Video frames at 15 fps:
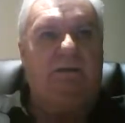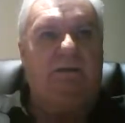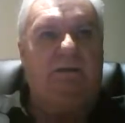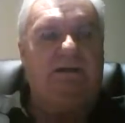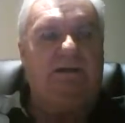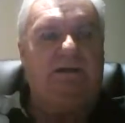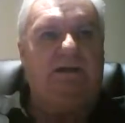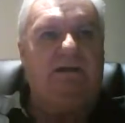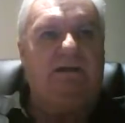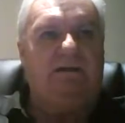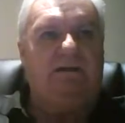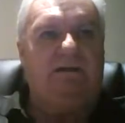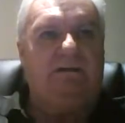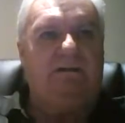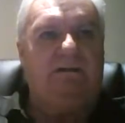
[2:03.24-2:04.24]
Listening
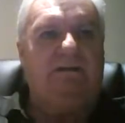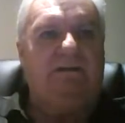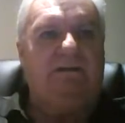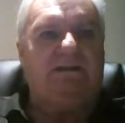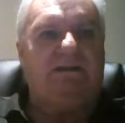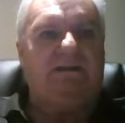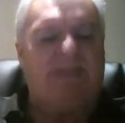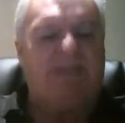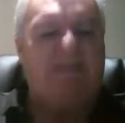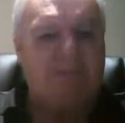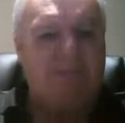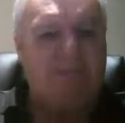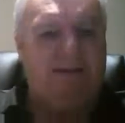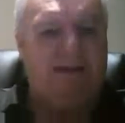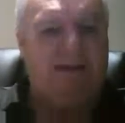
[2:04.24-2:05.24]
to some
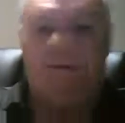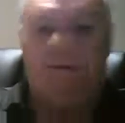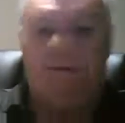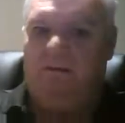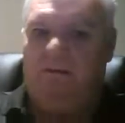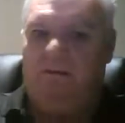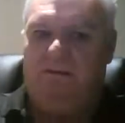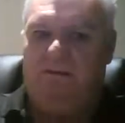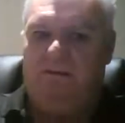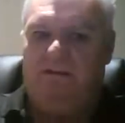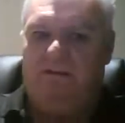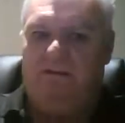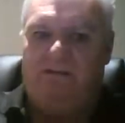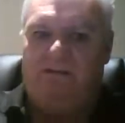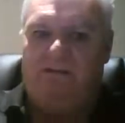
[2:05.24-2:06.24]
media, not all of it,
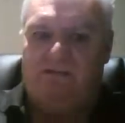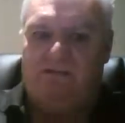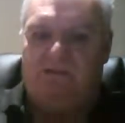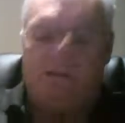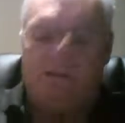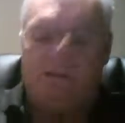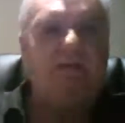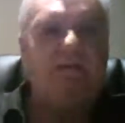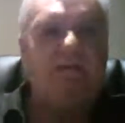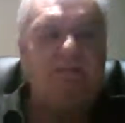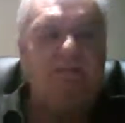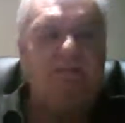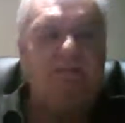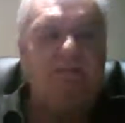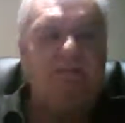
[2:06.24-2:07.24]
unfortunately, but some
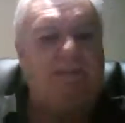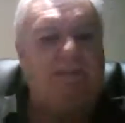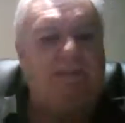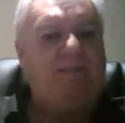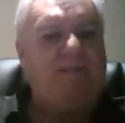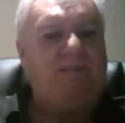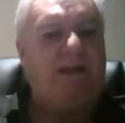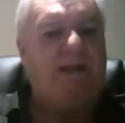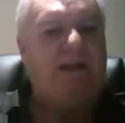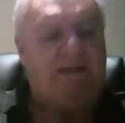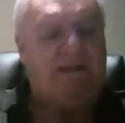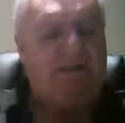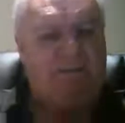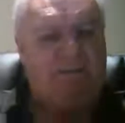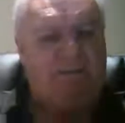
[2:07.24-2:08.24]
media, there's
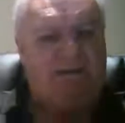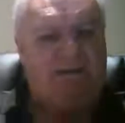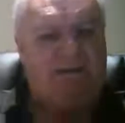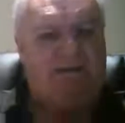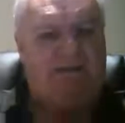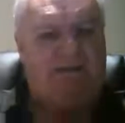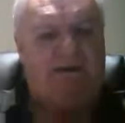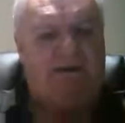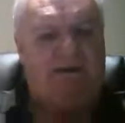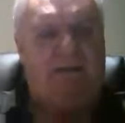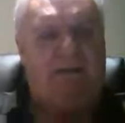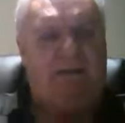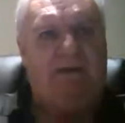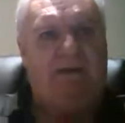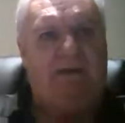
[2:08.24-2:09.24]
positivity coming
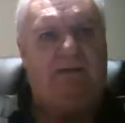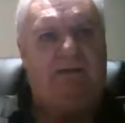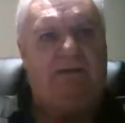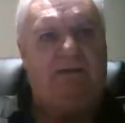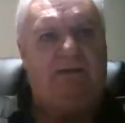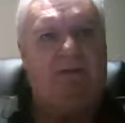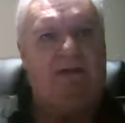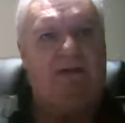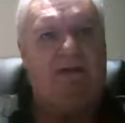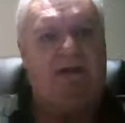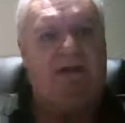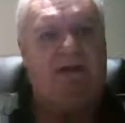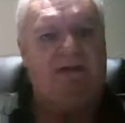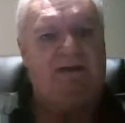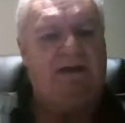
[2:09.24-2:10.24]
that way. In that,
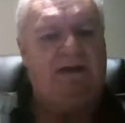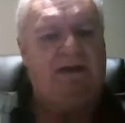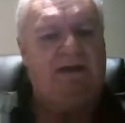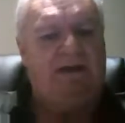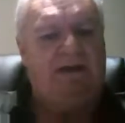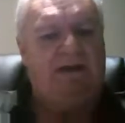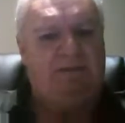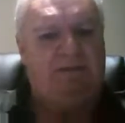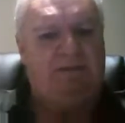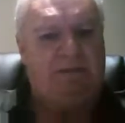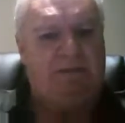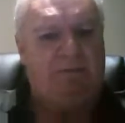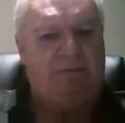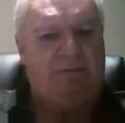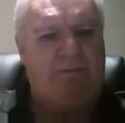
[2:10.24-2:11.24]
yes, people
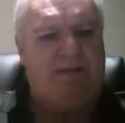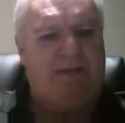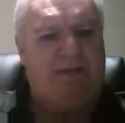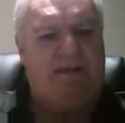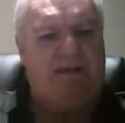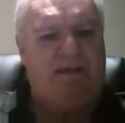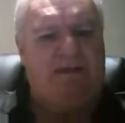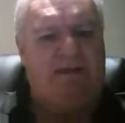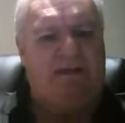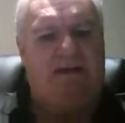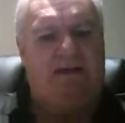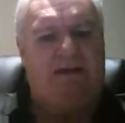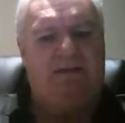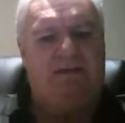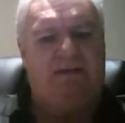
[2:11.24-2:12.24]
may be getting
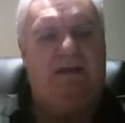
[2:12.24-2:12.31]
closer.